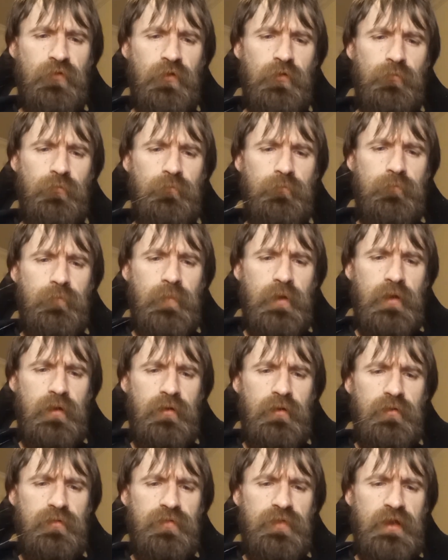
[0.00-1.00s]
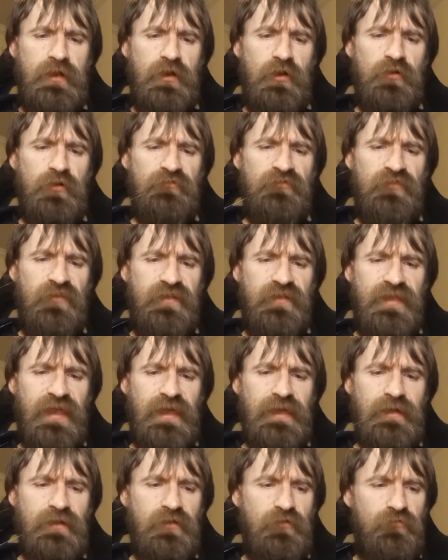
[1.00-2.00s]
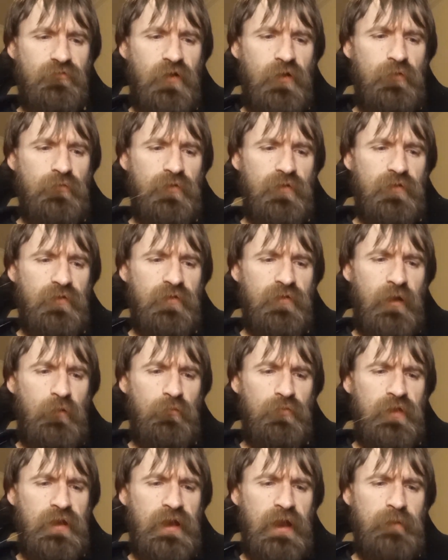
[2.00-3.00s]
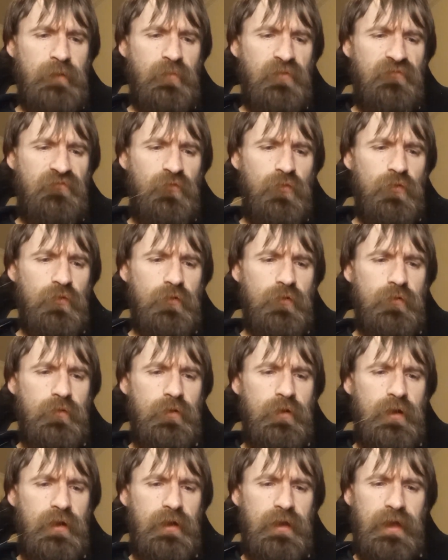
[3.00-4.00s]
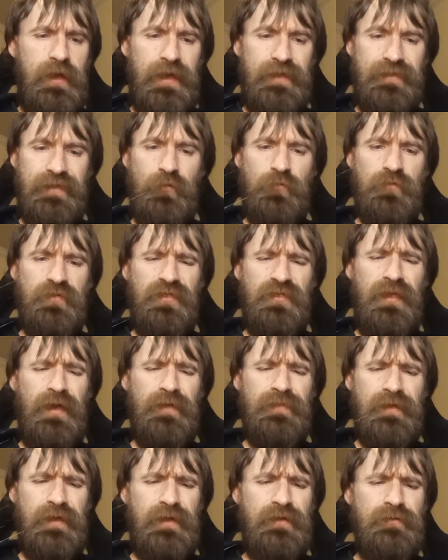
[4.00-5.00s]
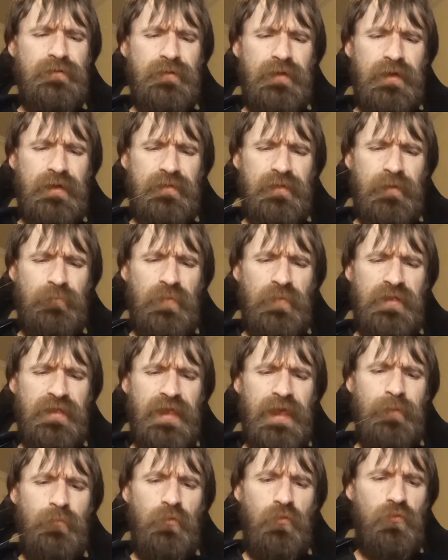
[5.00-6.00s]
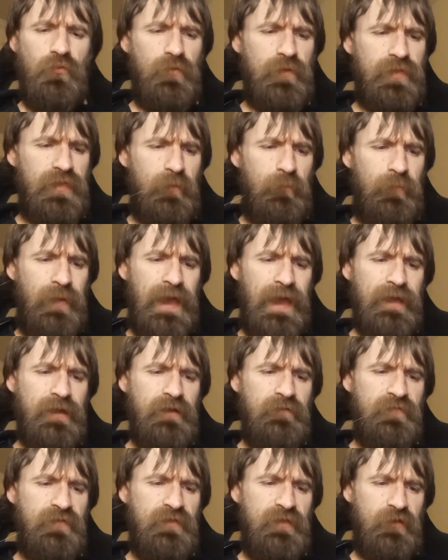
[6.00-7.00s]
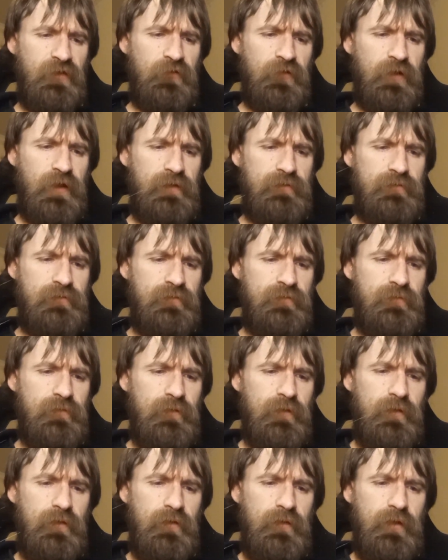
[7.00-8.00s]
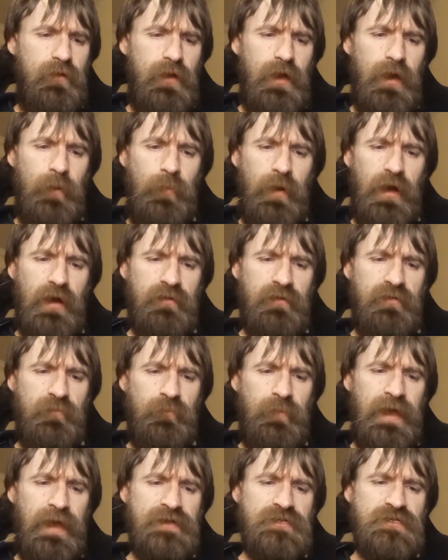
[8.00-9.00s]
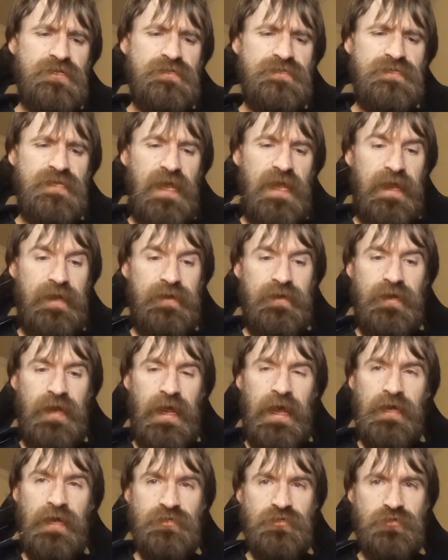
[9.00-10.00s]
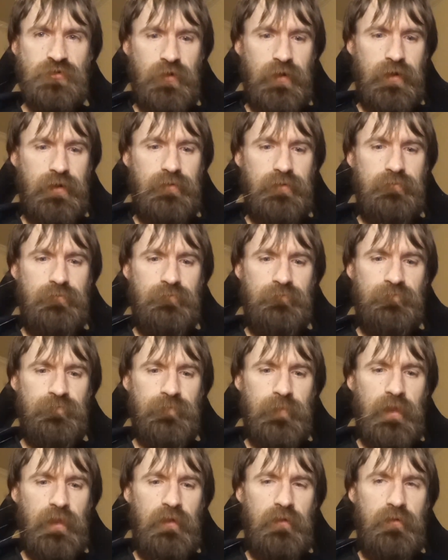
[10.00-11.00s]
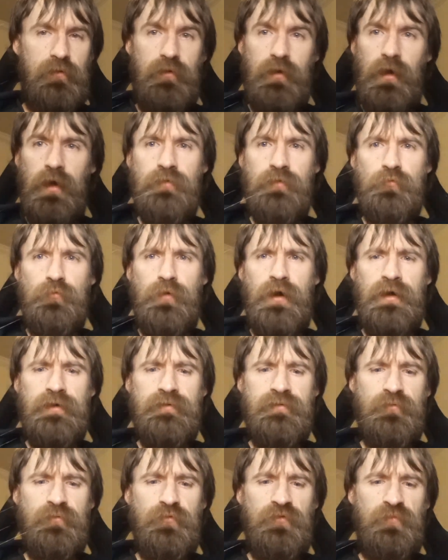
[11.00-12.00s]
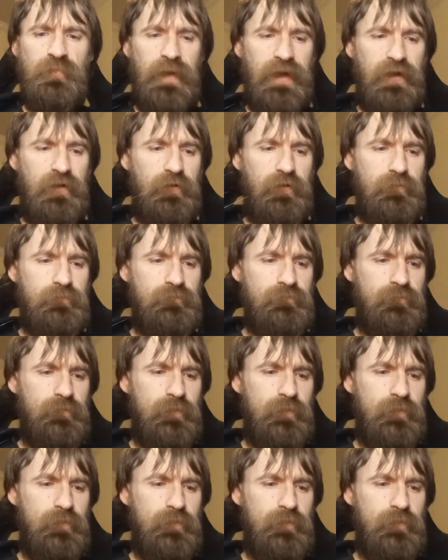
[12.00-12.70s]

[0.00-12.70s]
the room. The nurse had taken the roses out the night before, and there was nothing except a table with a packet of cigarettes, a box of matches, and an ashtray. Otherwise, it was bare.